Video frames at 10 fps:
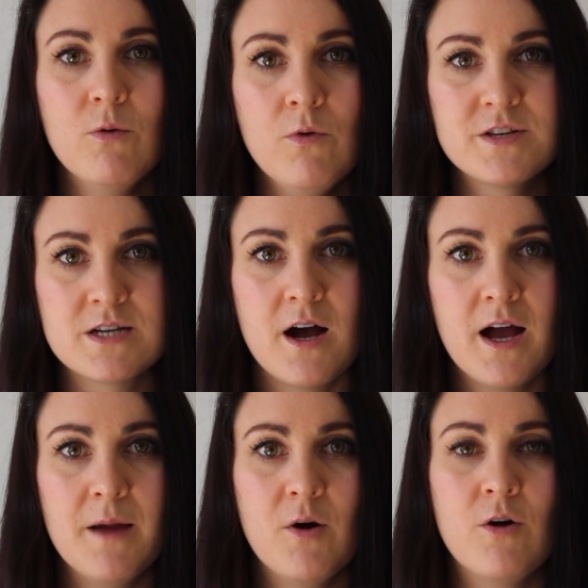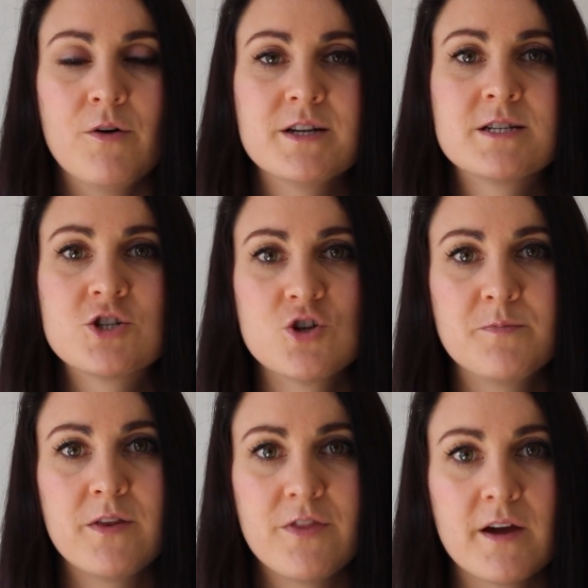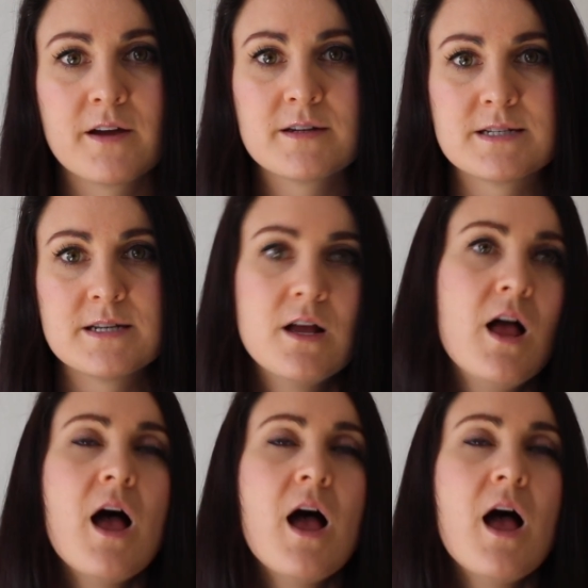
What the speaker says: all the time on stupid things.